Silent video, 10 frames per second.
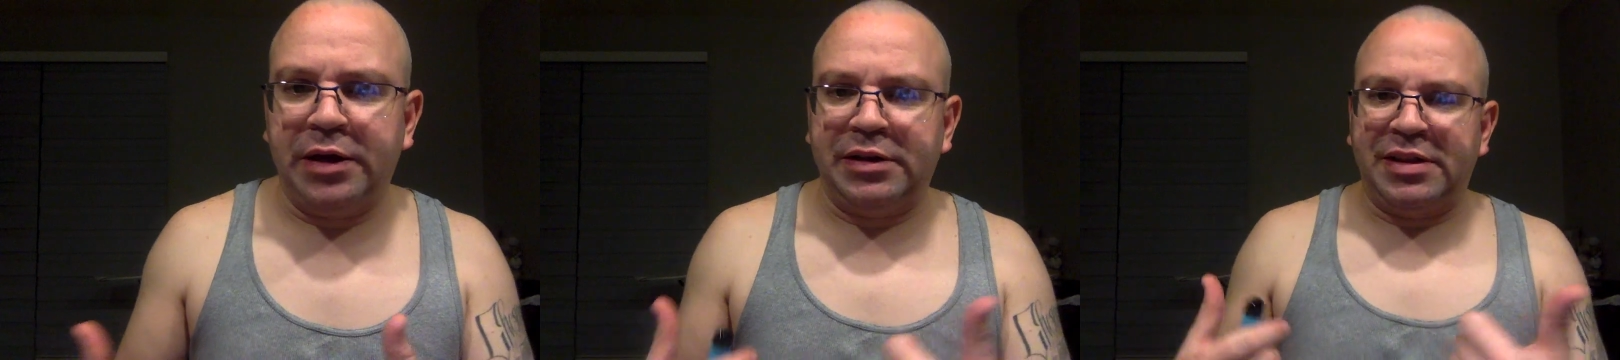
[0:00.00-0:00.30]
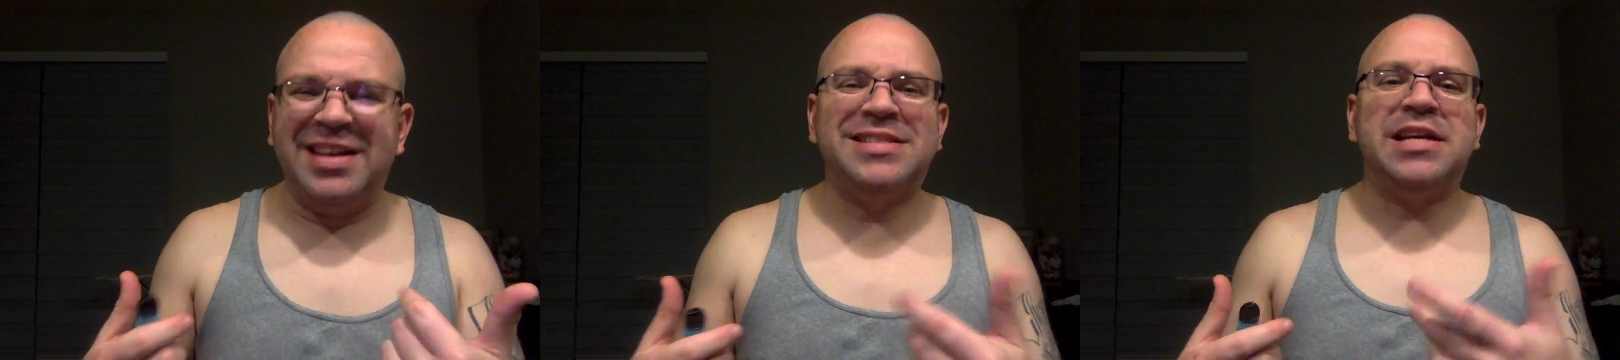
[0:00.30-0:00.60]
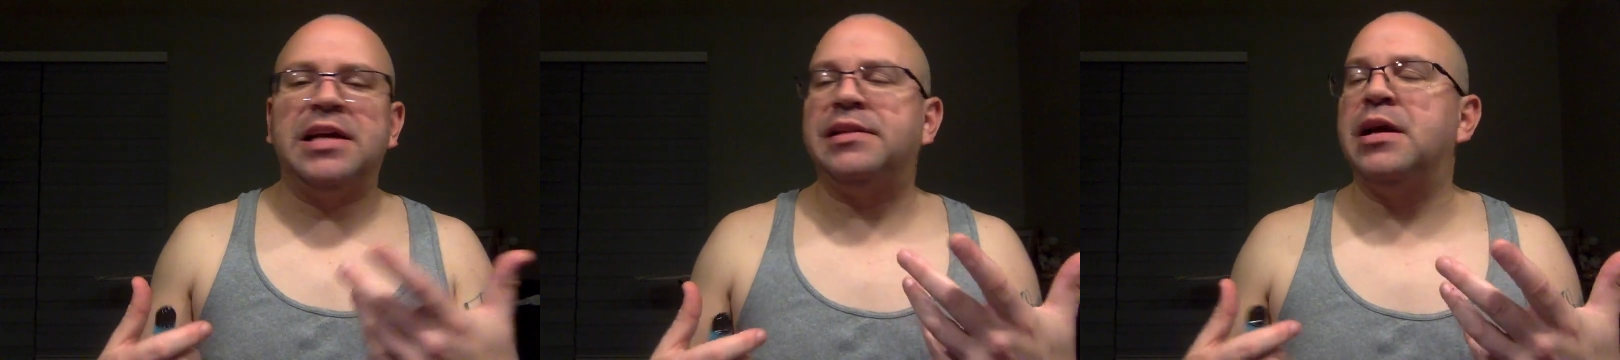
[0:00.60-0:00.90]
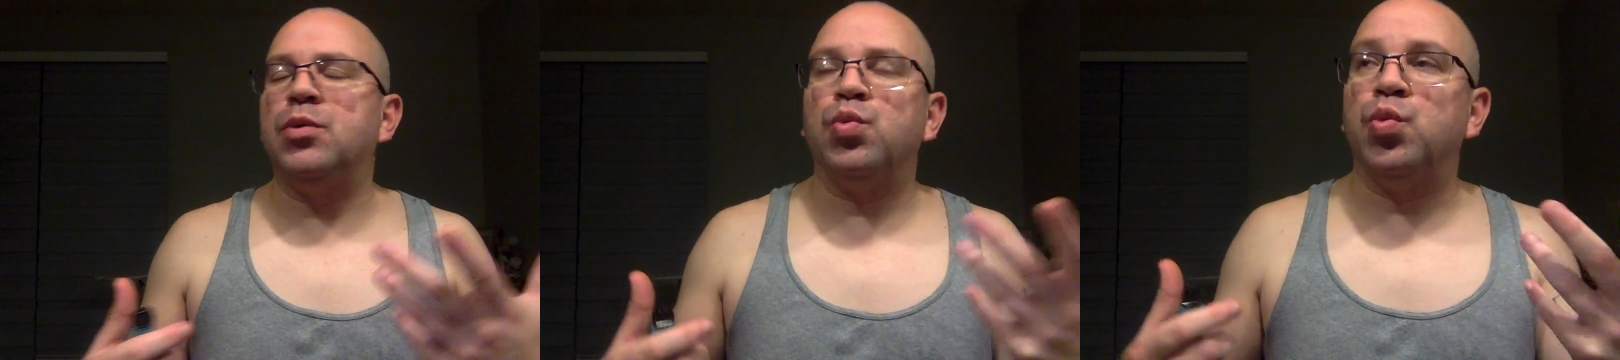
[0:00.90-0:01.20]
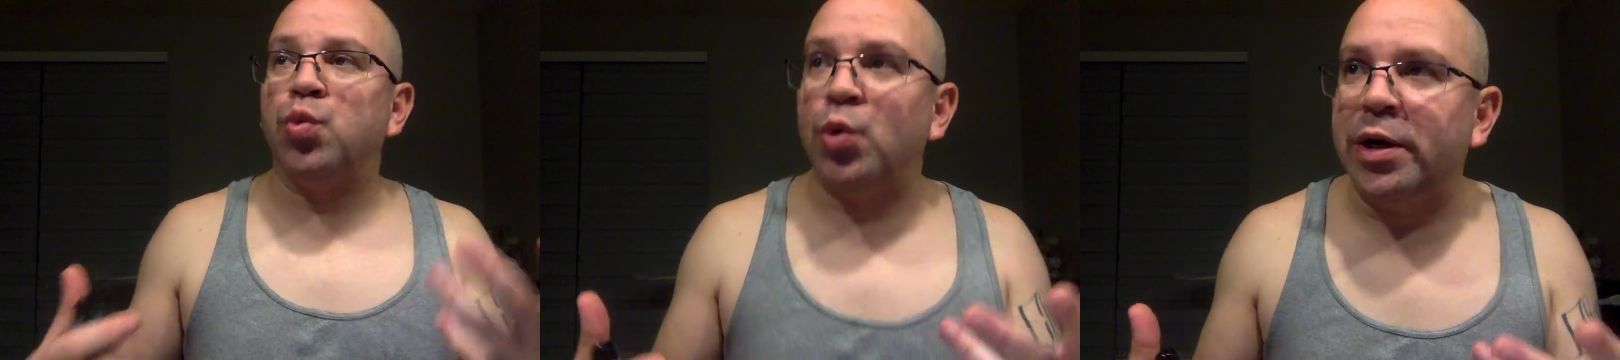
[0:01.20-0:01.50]
and the things that that
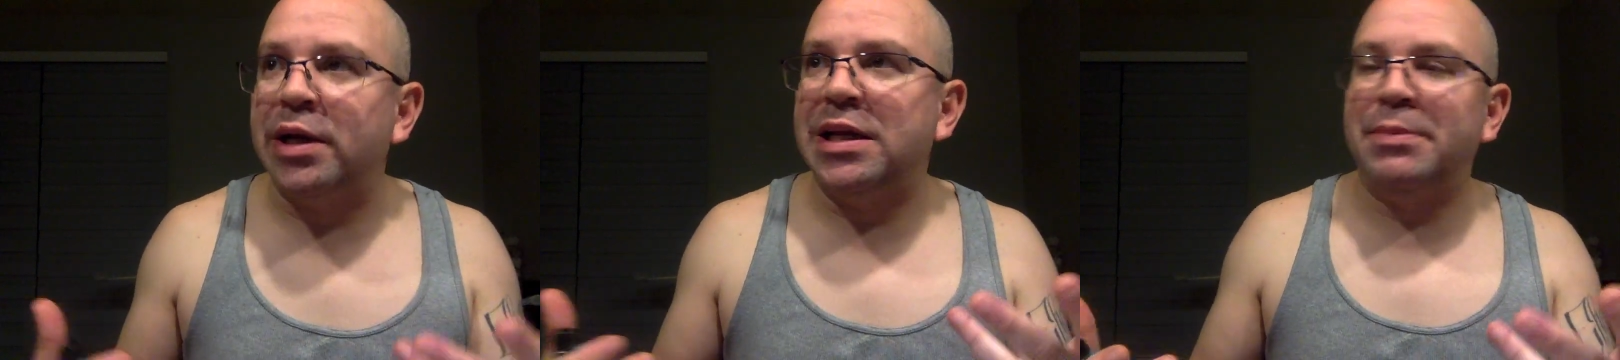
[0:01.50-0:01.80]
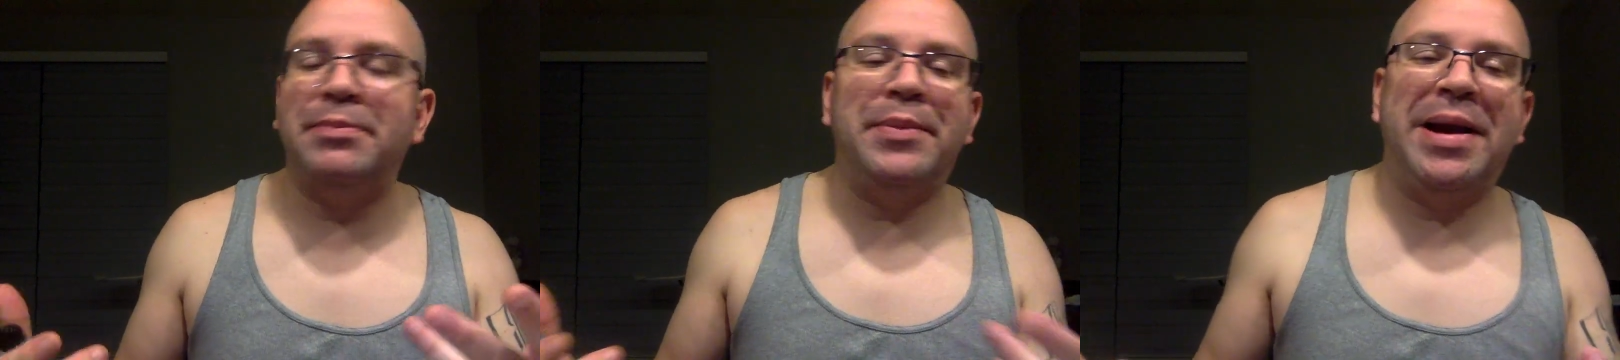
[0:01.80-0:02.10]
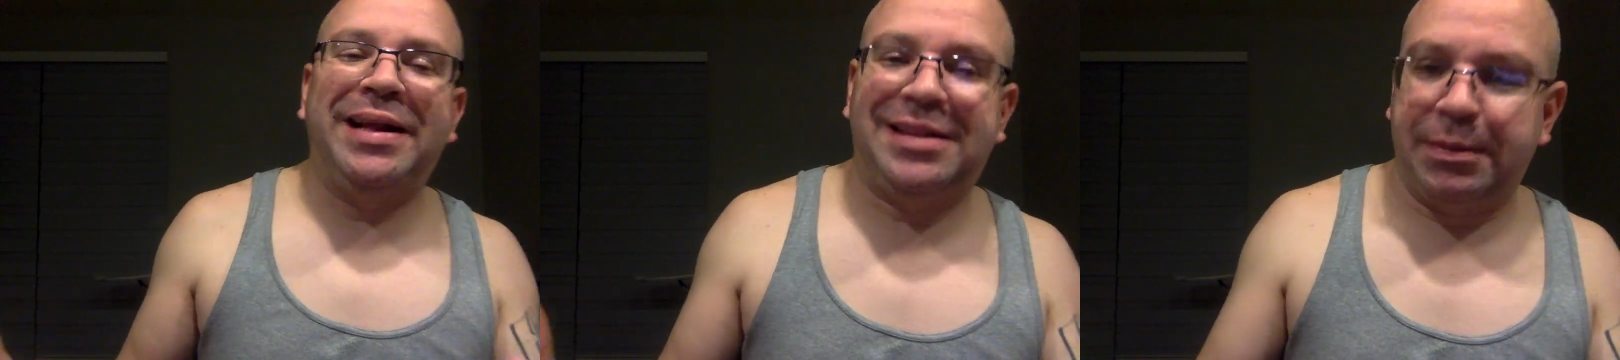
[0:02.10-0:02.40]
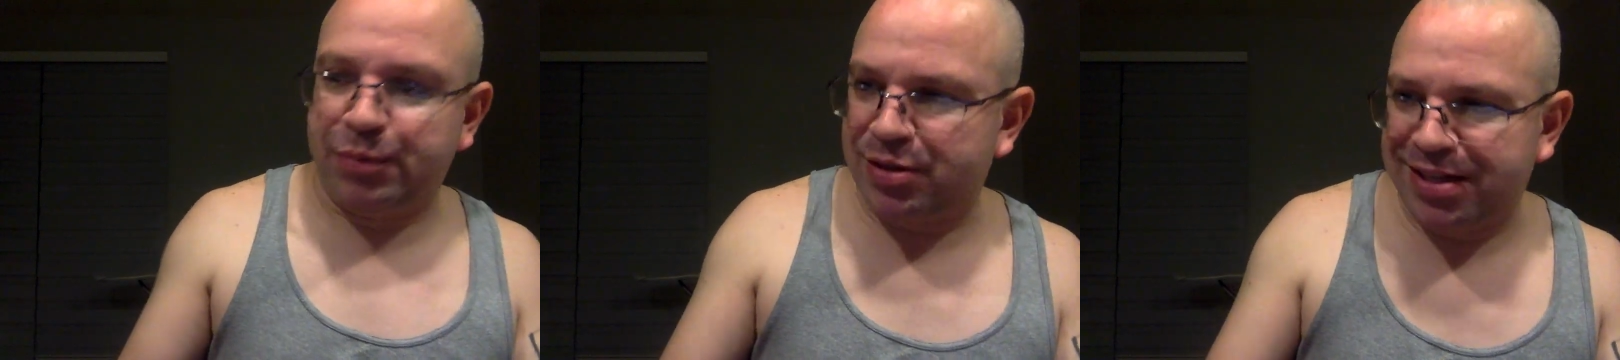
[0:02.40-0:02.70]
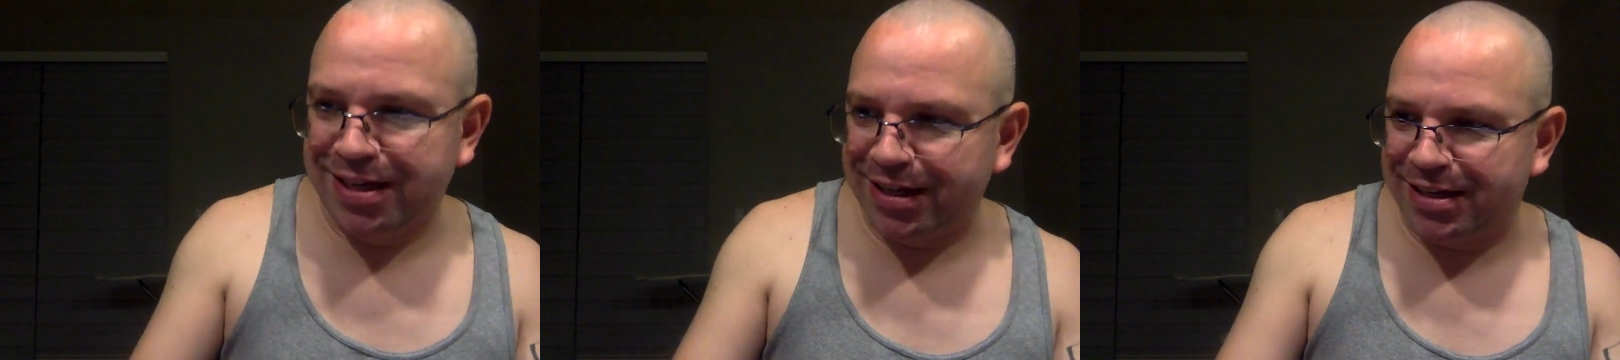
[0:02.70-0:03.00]
really make them
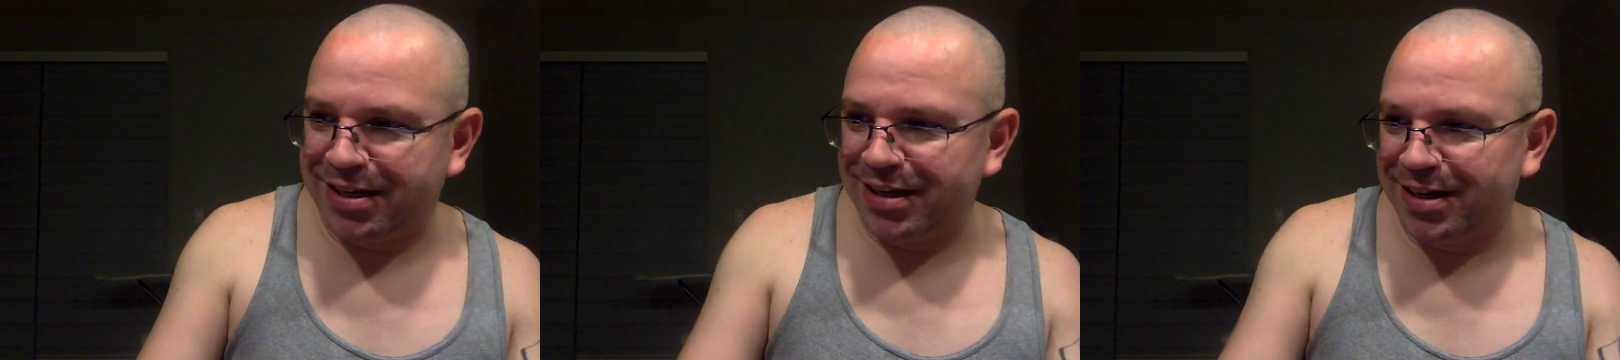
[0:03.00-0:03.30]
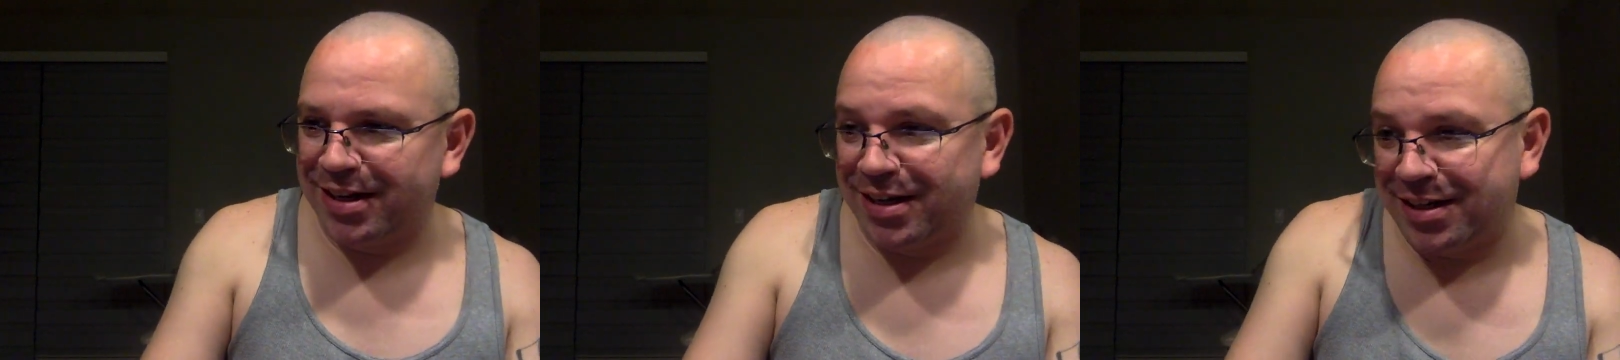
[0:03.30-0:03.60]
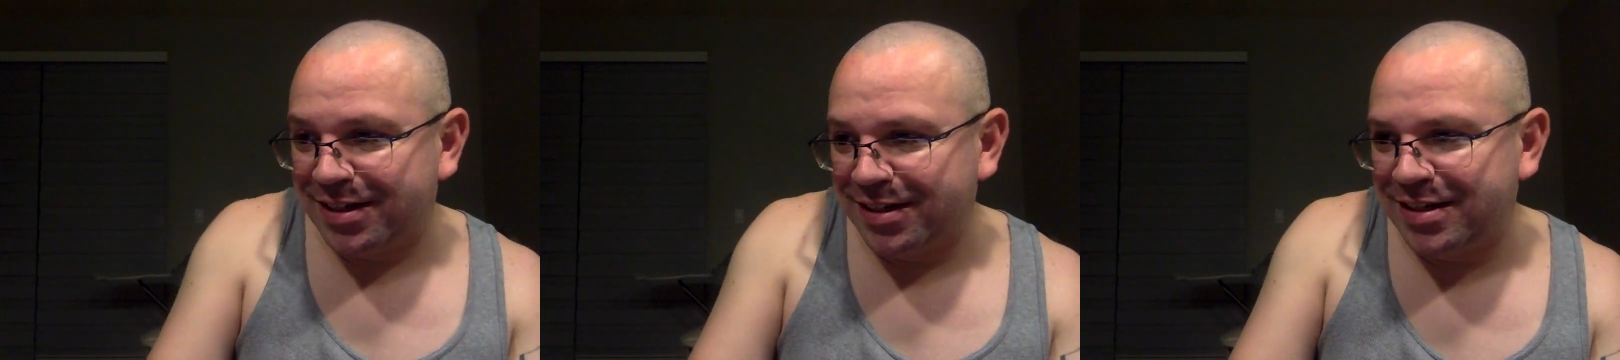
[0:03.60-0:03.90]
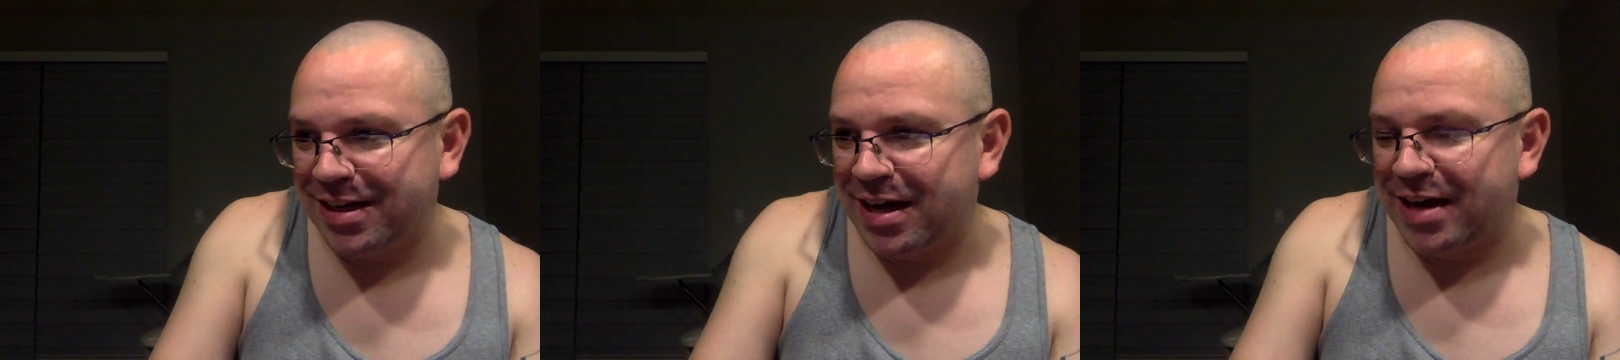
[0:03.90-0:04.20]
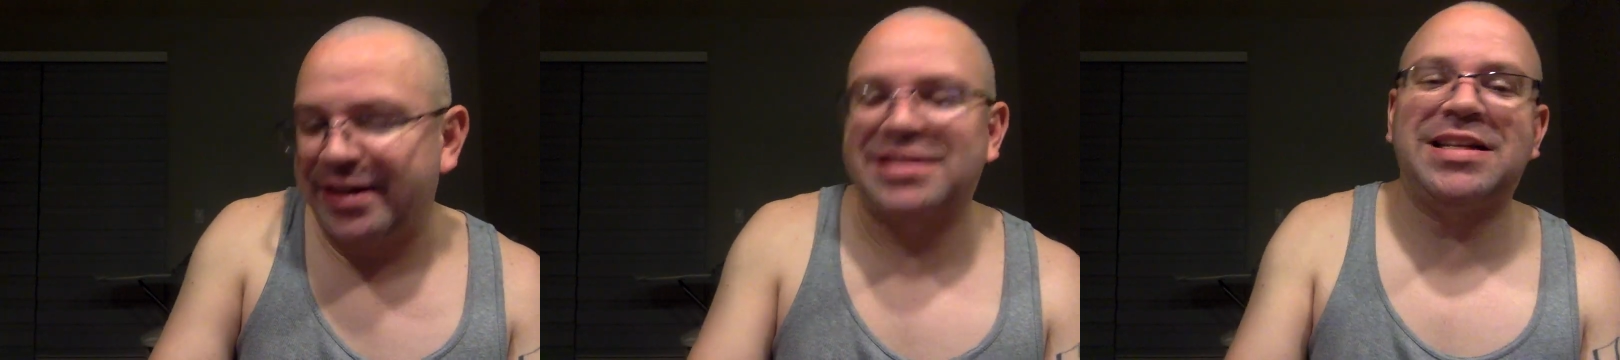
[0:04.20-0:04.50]
tick uh
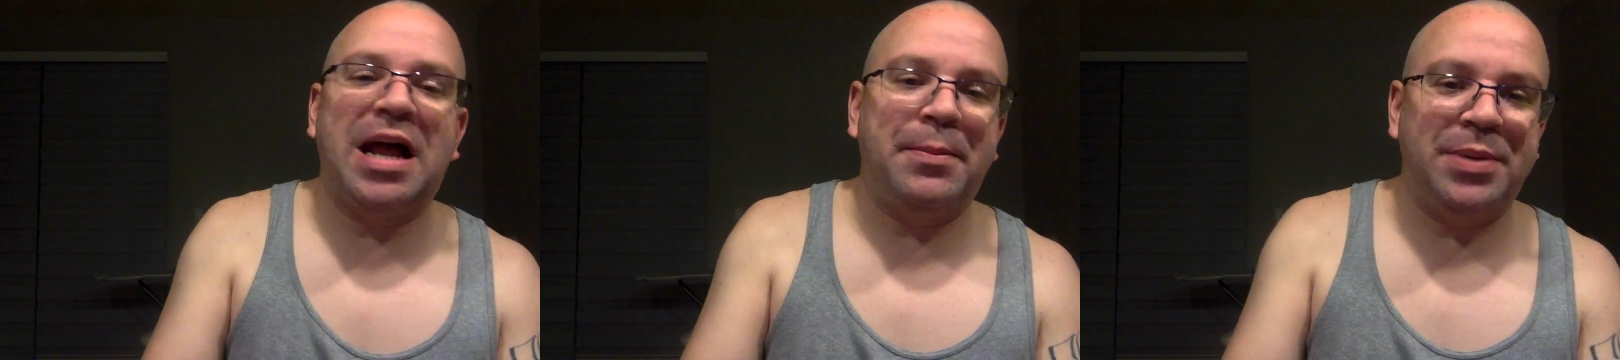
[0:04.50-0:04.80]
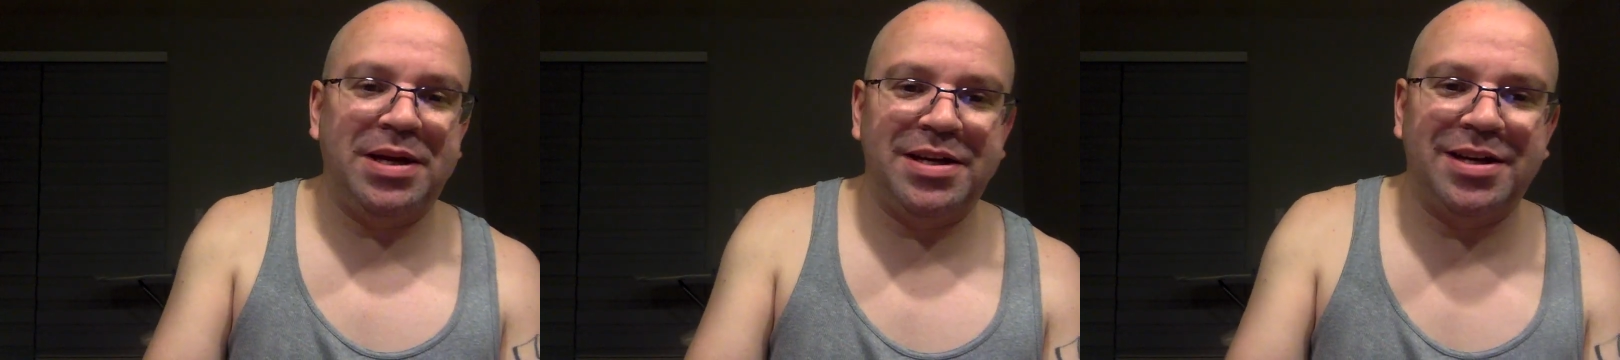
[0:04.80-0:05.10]
yeah that's not me